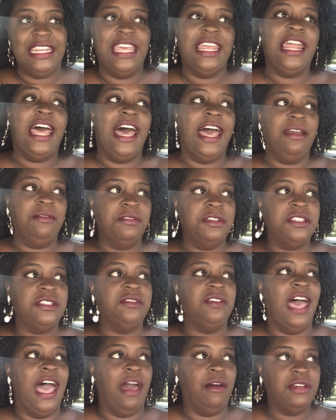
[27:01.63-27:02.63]
that I
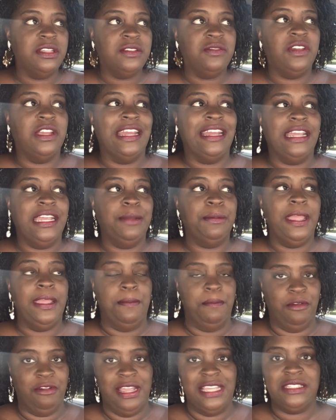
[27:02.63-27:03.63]
was I was very
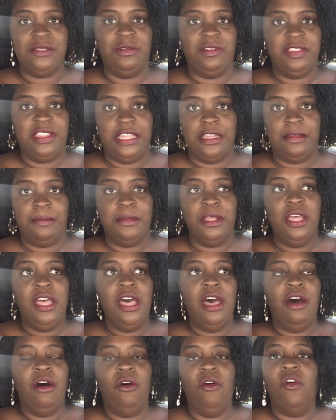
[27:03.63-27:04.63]
impressed with them
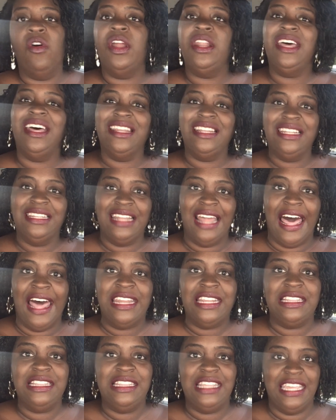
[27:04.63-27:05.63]
on a
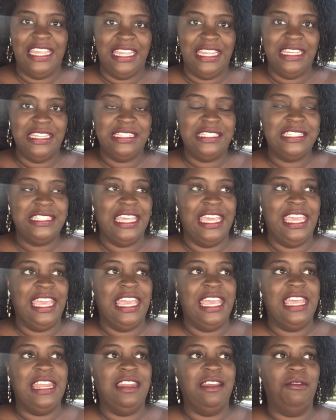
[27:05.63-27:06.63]
lot of things.
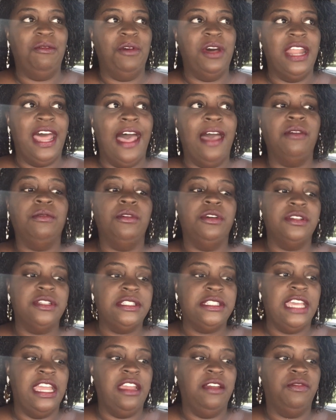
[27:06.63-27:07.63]
And what I will
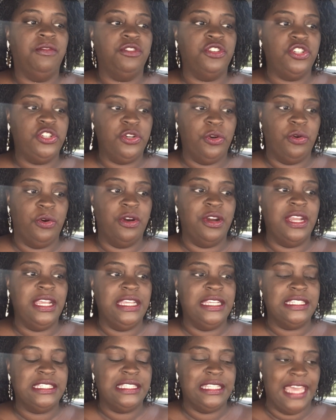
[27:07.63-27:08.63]
say for sure
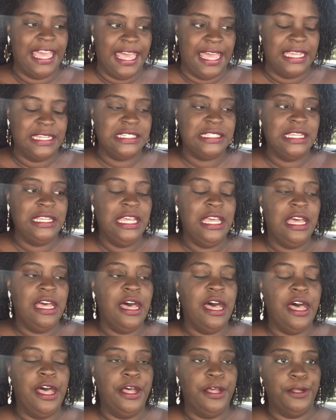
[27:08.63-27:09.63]
is that
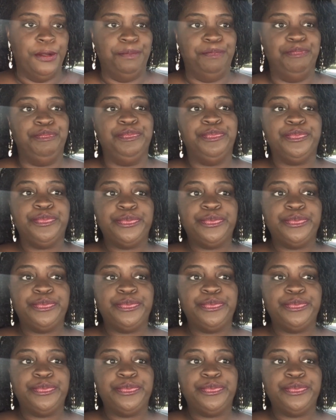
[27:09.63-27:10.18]
um,